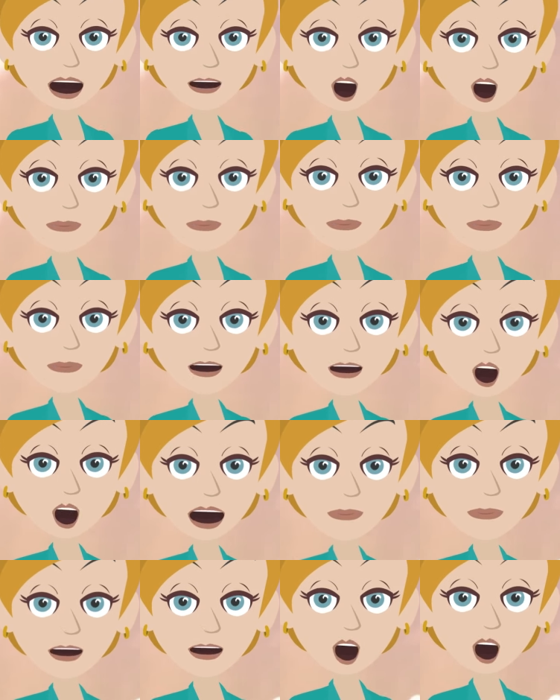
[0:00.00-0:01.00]
Science of
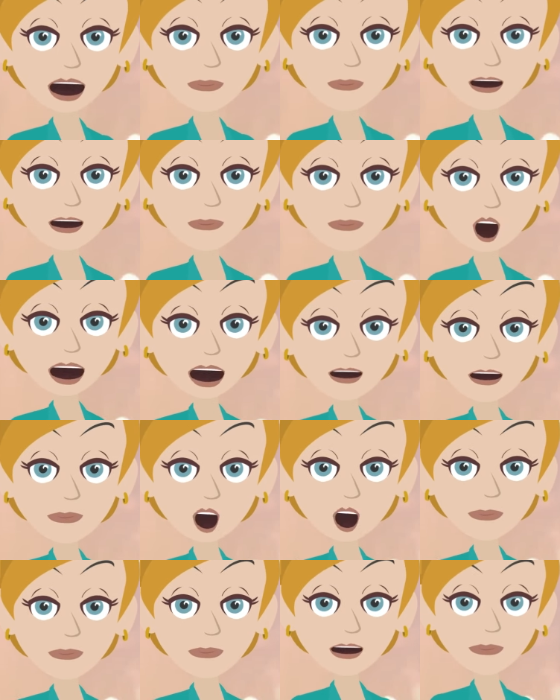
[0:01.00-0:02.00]
Deliberate Creation
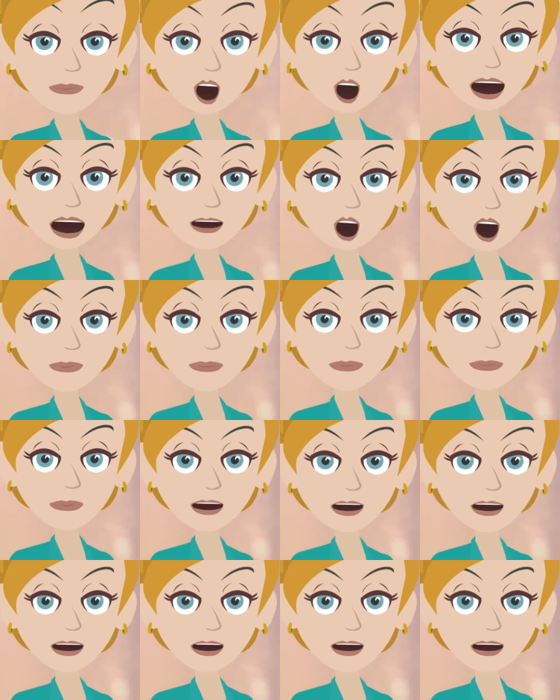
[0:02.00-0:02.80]
with us for a while.